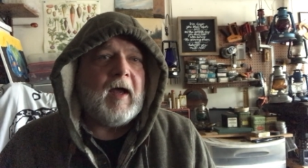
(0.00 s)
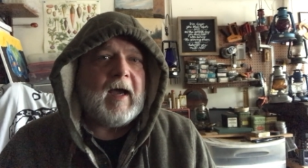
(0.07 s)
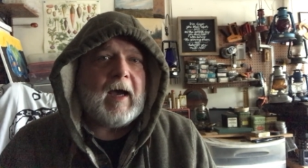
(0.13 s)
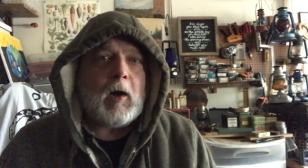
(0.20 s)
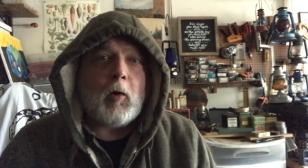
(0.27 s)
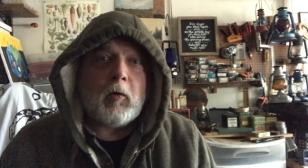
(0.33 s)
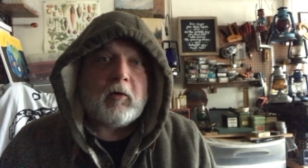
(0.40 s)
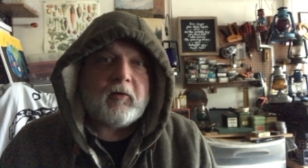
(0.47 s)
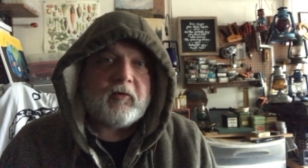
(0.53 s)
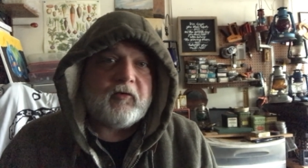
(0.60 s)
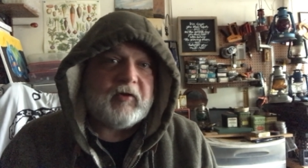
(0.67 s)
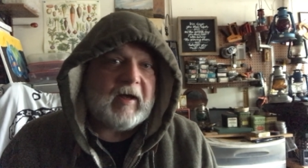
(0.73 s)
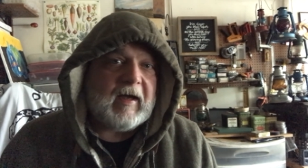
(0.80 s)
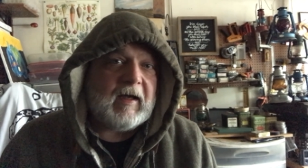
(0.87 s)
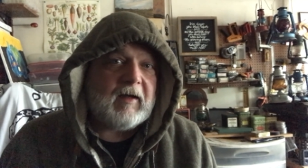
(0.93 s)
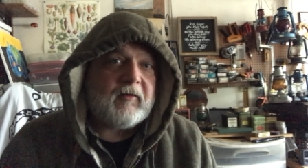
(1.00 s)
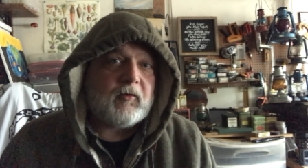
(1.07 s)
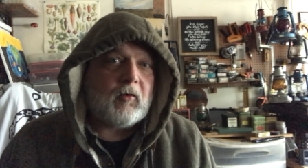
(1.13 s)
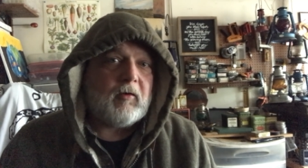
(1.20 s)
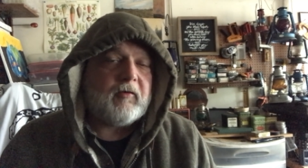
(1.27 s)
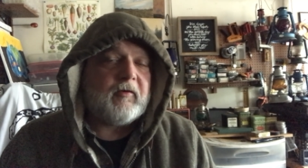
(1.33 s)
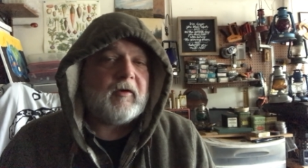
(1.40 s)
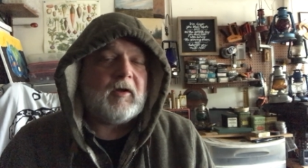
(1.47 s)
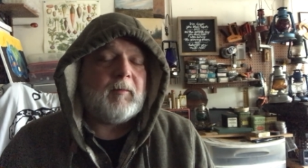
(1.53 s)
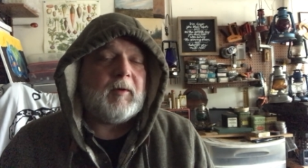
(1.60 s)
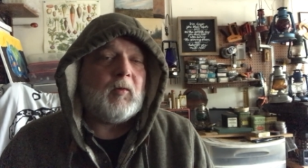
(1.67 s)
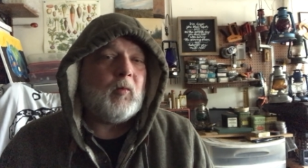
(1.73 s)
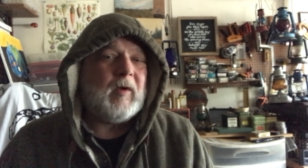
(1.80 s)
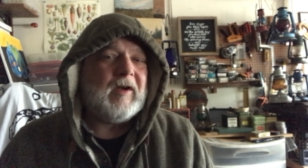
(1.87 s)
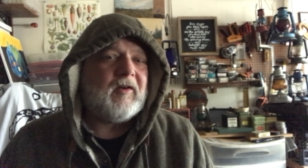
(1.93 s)
hours, days, or is it going to
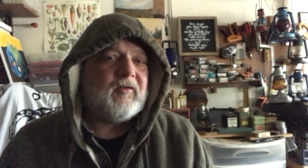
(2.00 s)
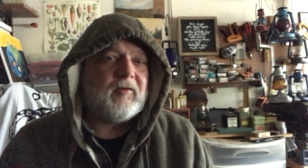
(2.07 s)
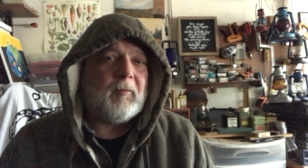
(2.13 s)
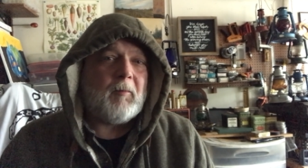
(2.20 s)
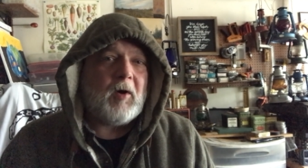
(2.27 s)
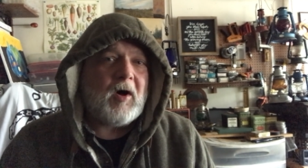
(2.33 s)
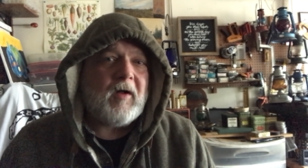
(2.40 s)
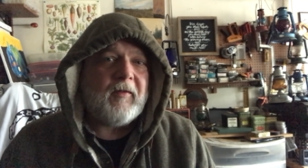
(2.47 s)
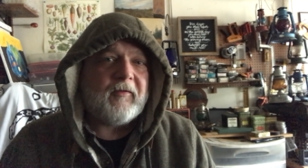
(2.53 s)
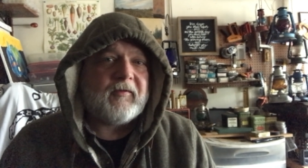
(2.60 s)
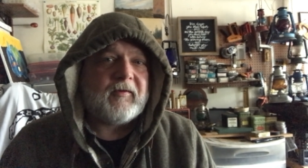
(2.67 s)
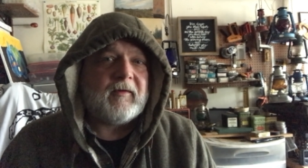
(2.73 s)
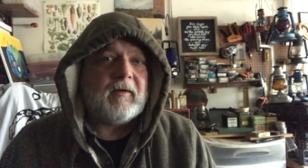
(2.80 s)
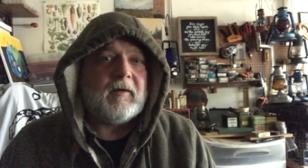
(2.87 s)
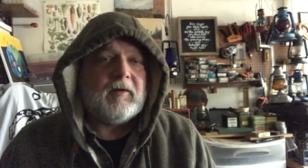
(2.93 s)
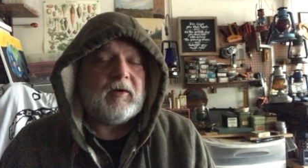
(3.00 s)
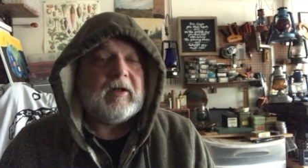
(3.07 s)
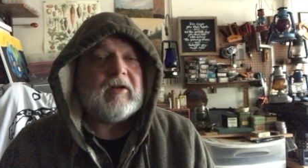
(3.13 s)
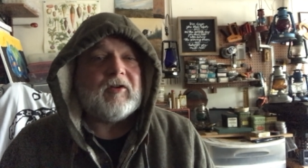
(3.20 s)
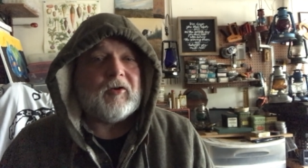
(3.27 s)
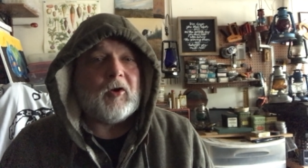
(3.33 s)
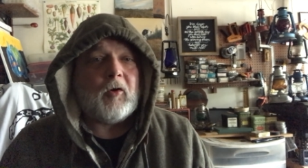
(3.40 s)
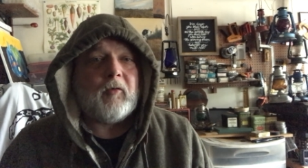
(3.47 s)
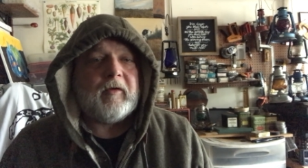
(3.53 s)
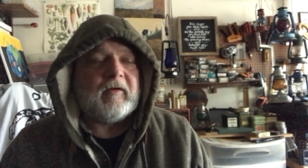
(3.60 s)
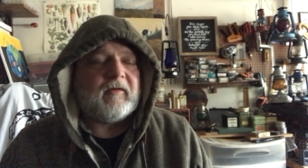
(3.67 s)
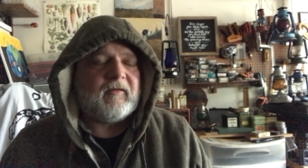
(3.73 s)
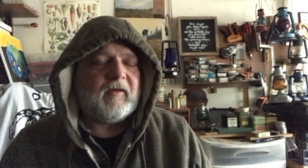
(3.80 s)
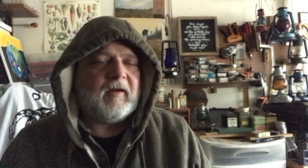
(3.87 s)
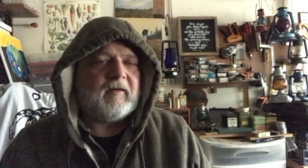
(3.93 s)
be weeks or months? You need to know
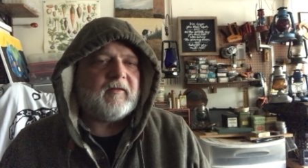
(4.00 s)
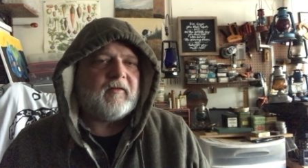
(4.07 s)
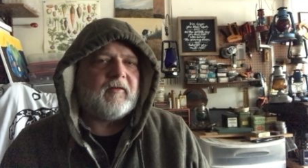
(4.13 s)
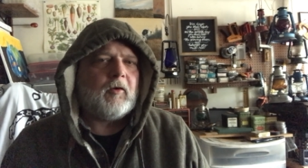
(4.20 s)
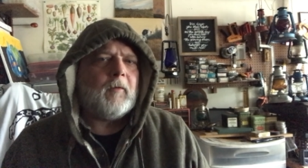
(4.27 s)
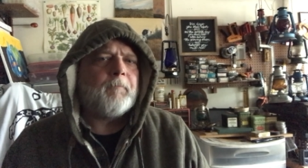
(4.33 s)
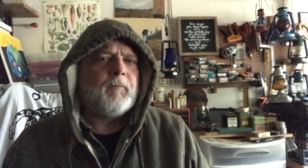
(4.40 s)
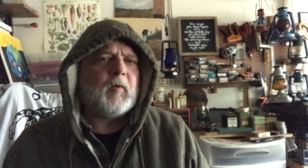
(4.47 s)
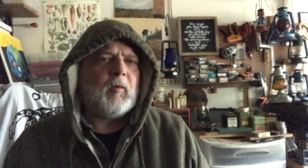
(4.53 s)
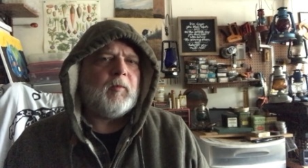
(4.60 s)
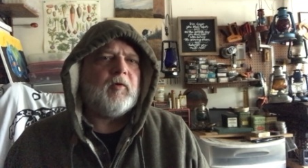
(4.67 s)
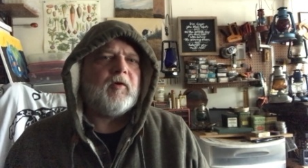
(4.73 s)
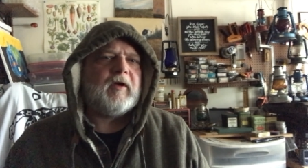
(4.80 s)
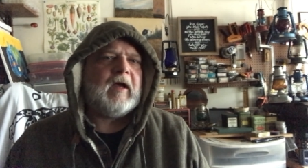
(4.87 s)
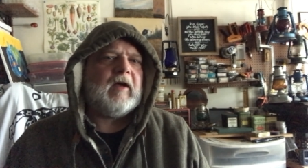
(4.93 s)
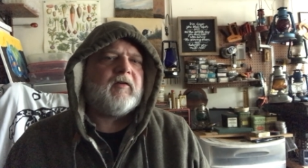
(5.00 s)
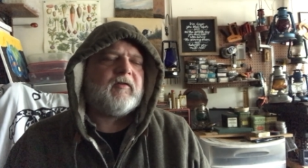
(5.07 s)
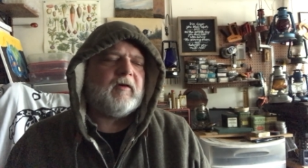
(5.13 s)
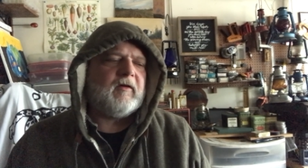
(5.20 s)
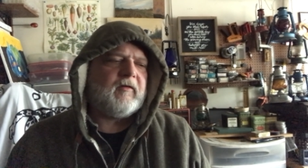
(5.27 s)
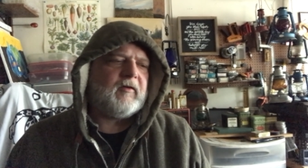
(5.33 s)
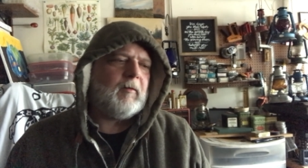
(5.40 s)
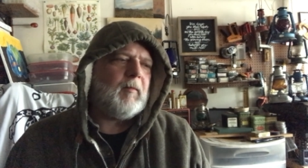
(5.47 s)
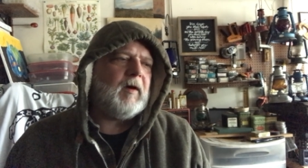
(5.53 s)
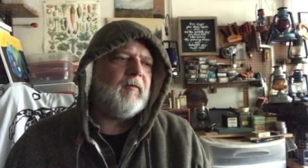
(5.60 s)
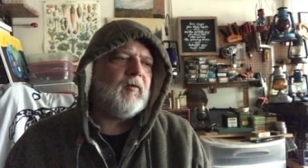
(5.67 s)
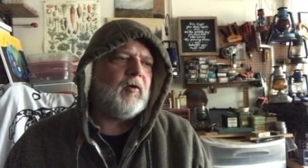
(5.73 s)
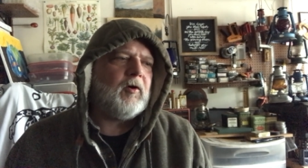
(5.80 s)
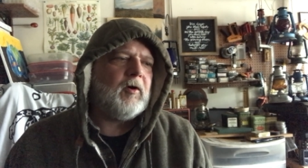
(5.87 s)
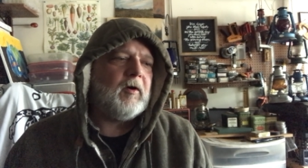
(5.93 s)
these things. And so communication is something
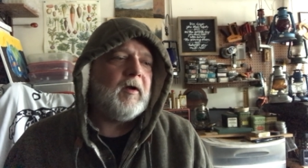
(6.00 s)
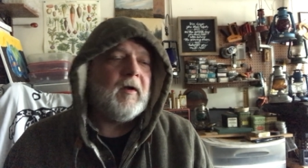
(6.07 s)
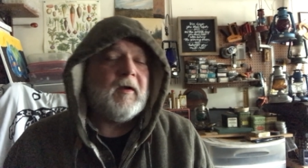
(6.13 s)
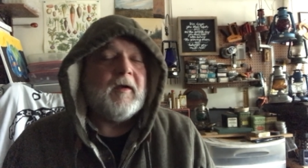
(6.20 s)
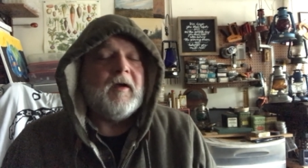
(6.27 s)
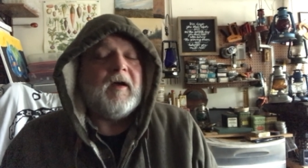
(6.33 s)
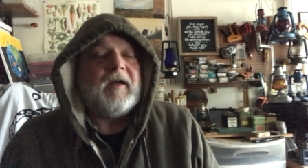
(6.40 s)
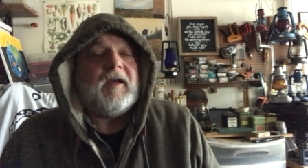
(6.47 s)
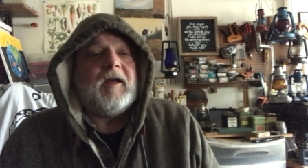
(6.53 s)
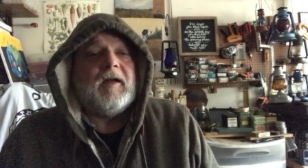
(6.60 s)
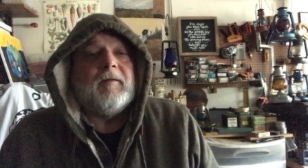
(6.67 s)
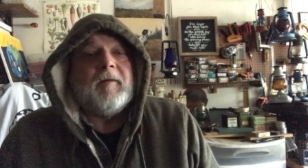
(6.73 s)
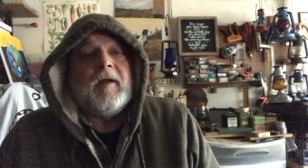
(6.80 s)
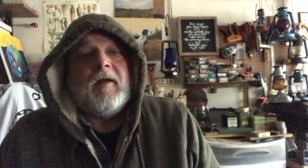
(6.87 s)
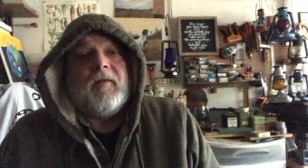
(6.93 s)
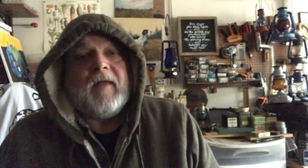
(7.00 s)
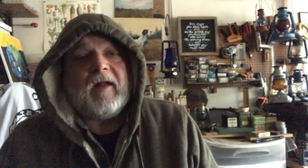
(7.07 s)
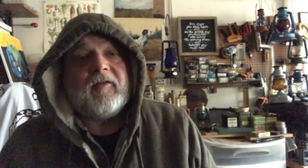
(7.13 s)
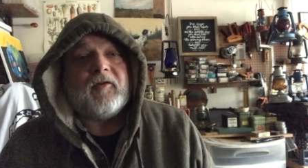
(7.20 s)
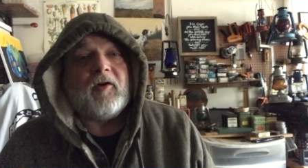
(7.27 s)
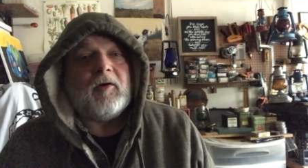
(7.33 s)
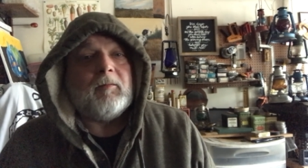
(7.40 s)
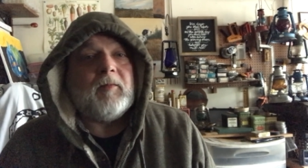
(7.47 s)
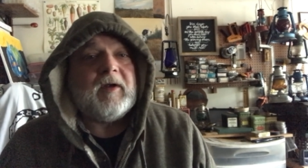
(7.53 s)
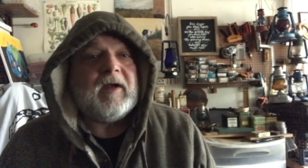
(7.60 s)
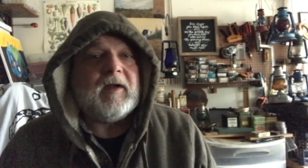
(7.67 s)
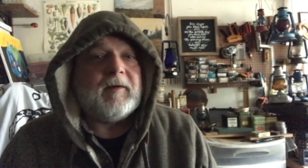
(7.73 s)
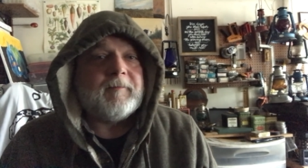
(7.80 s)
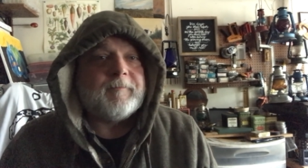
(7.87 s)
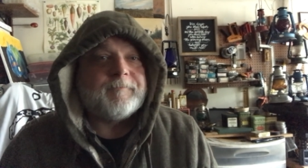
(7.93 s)
I've learned. Again, that's on
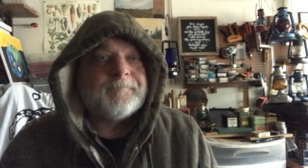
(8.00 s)
me.